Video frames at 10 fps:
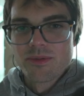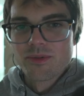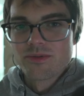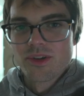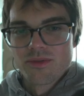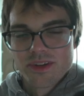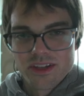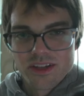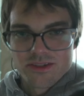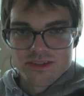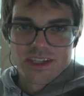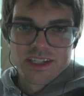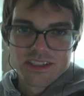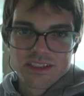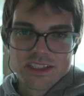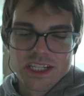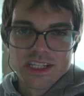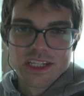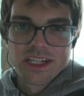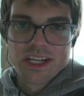who don't really understand it,
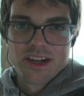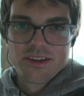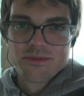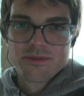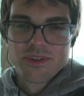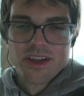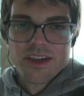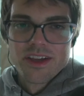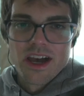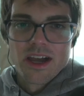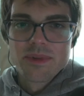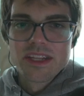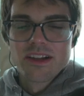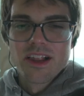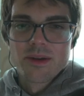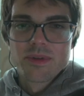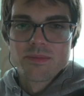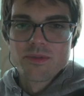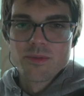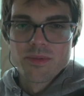and kind of, I meet a lot of
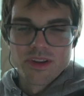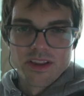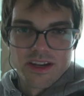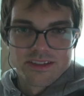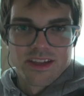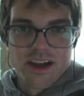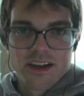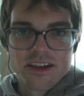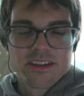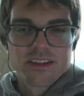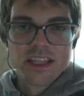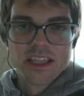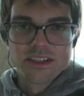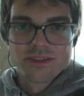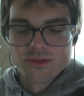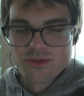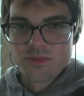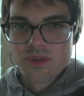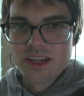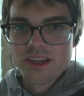people who put a lot of stock in like social
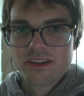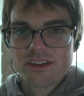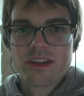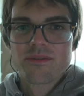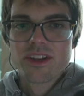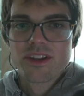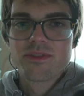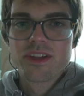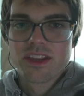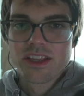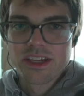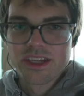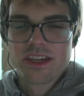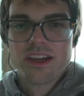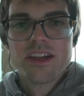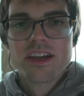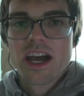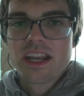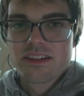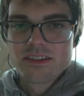media and really feeling like
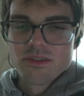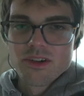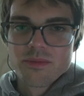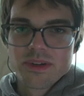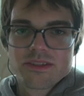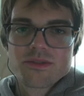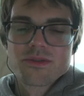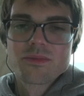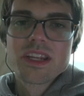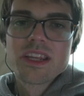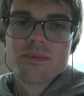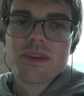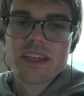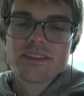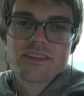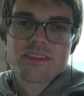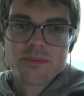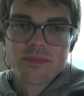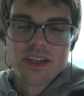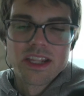I need to grow my social media base,
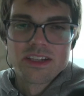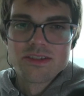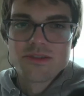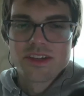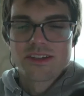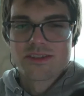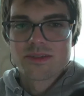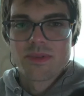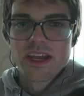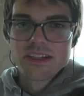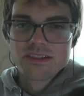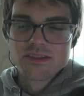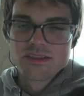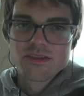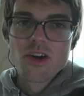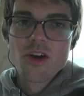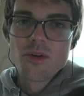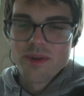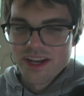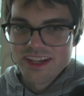and you can spend
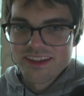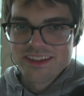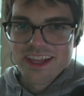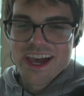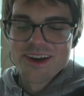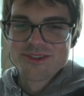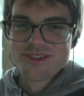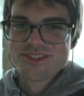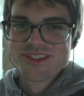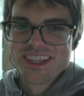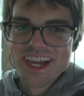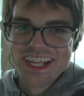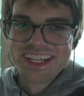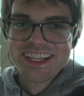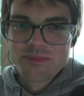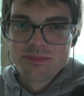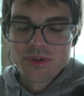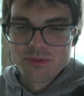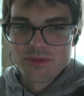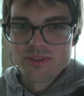so many hours on that.
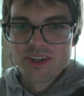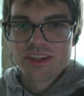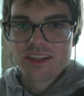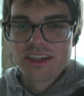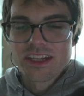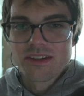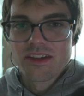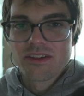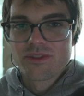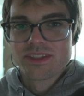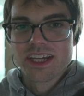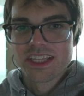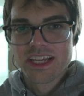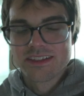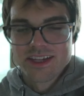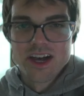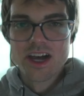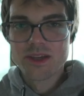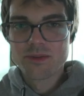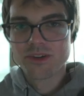But when really, like, if you take that
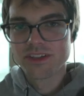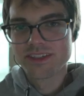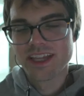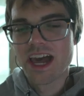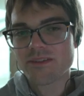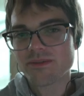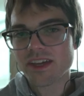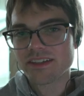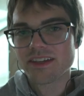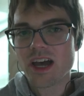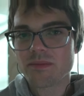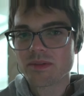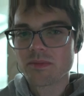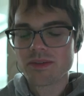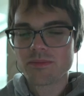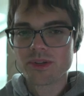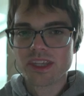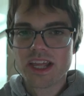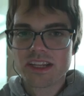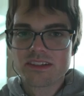time, or at least half of that time, and put
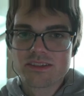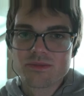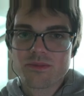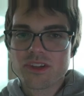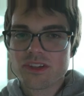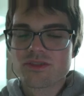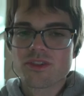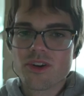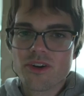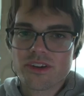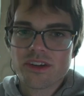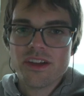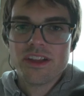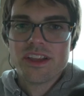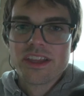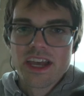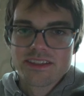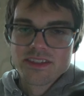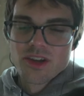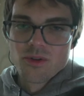that into some really strong
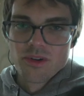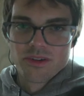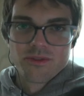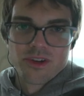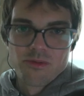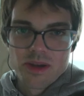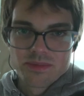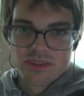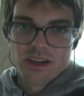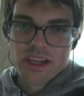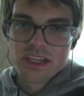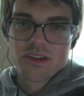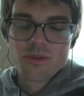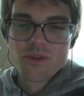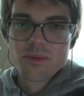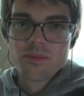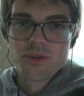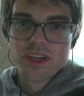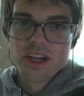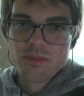SEO work for your website, or
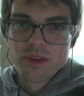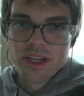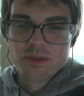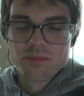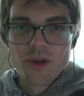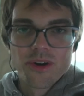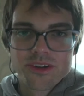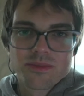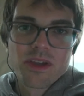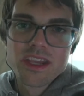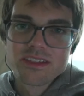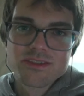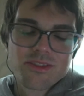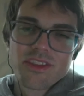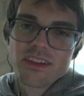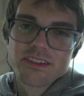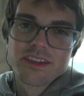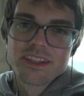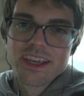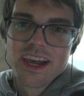building up like a blog space or things
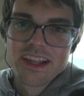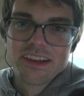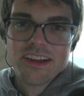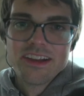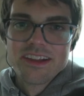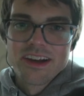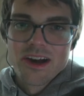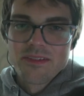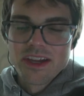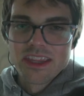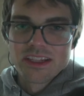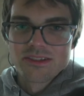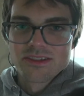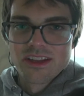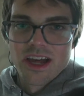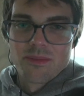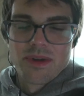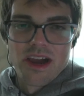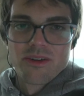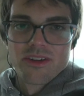like that, I think there's a lot of
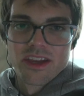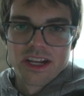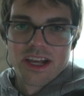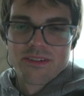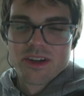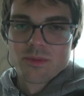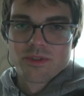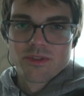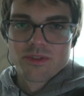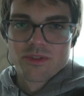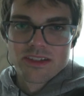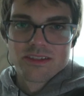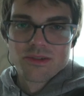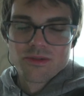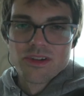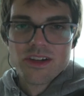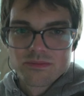power that kind of comes from that too.